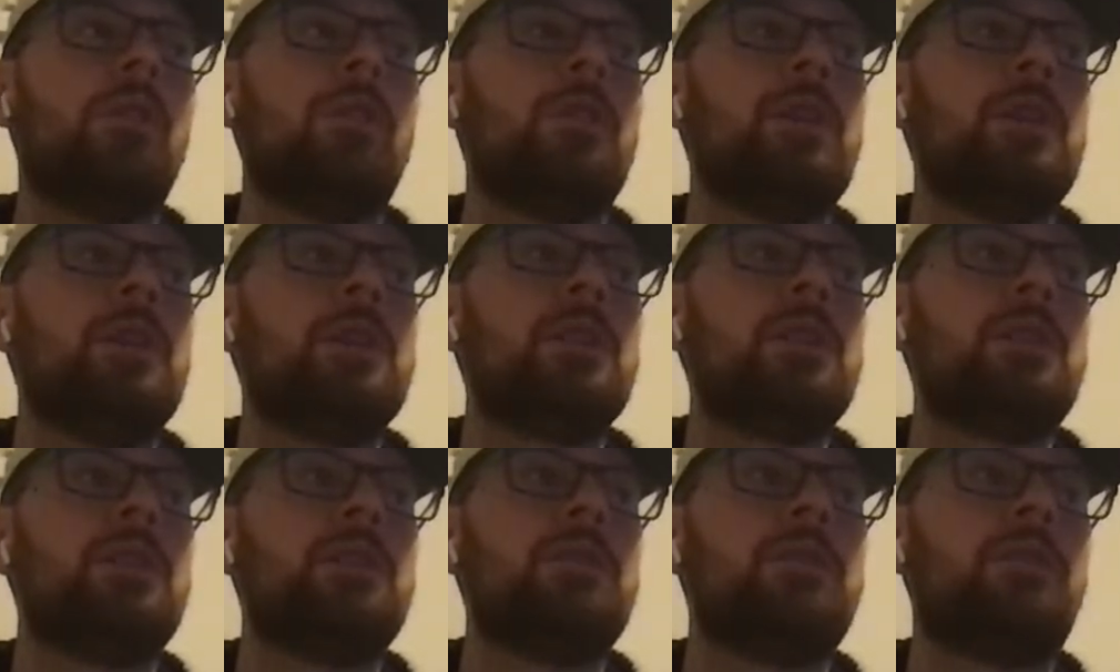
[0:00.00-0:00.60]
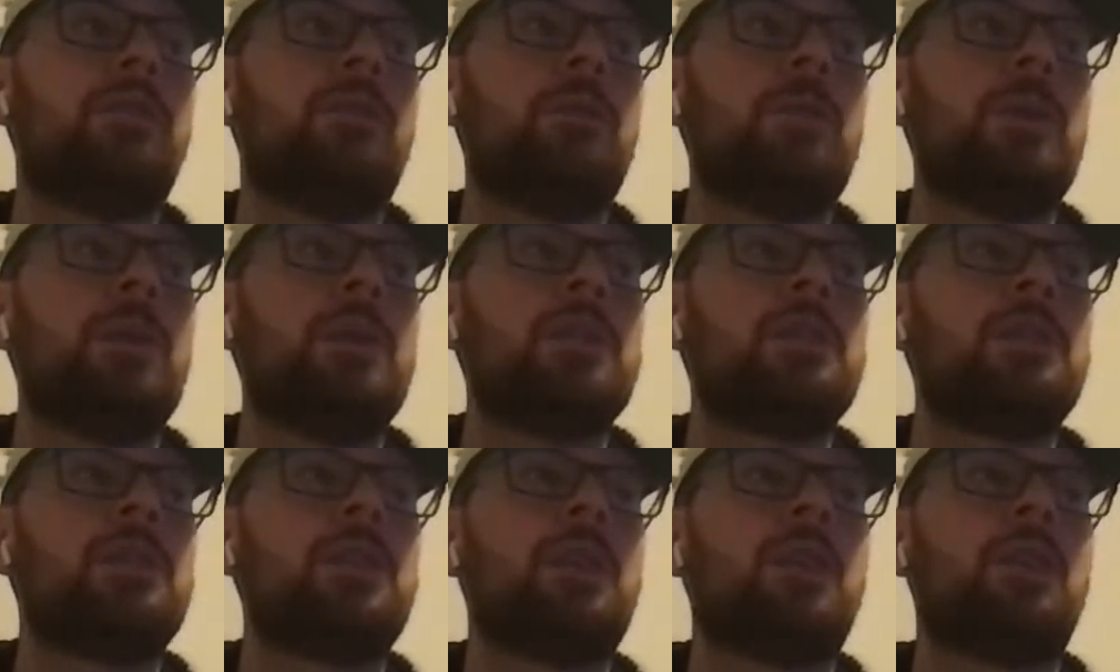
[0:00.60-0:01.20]
There's no
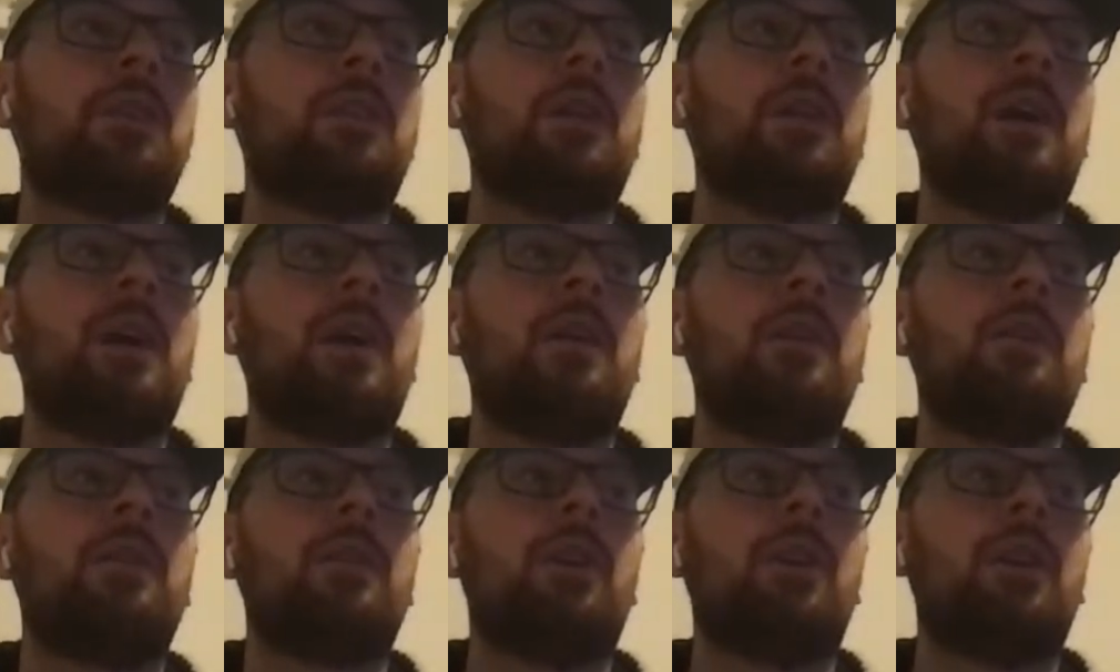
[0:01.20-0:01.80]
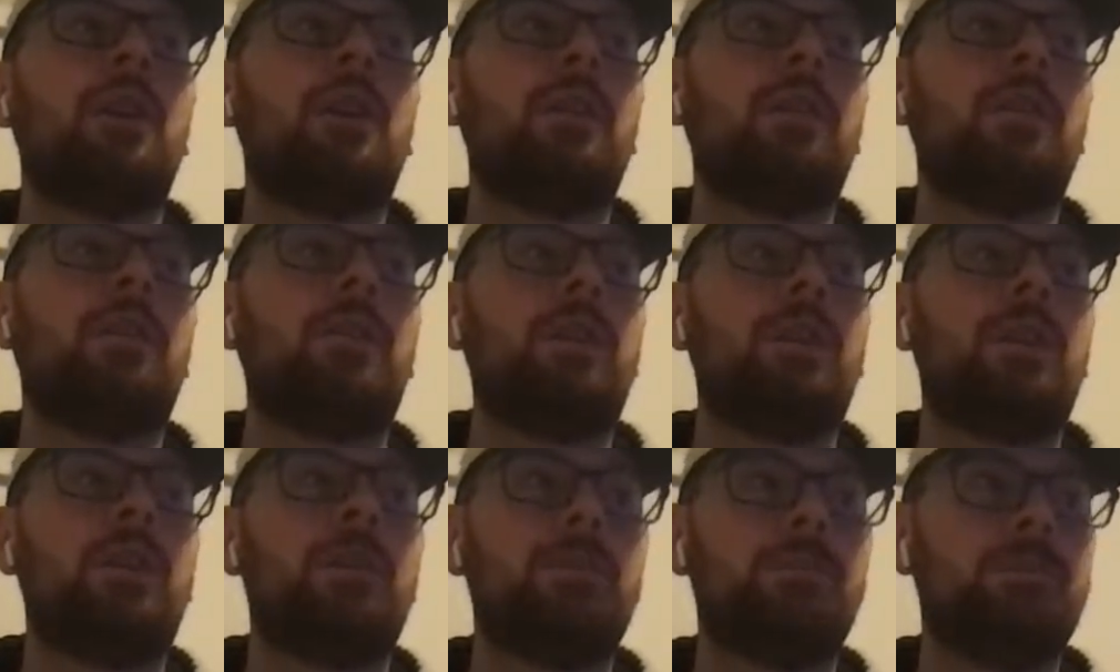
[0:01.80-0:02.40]
reason for me to stick around
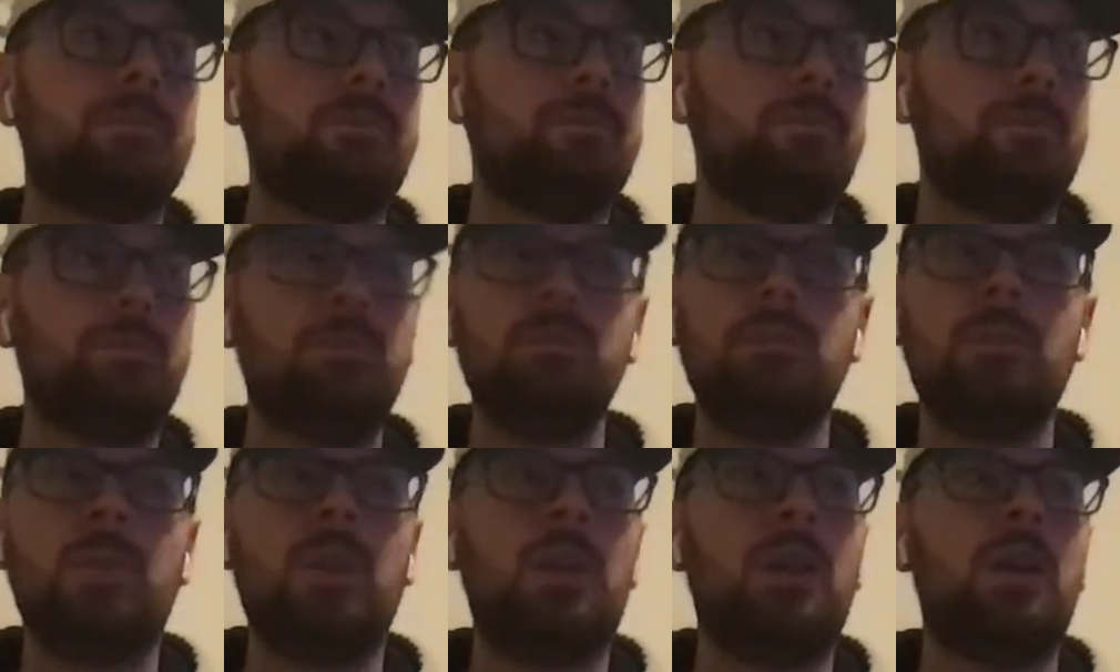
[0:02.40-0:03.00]
for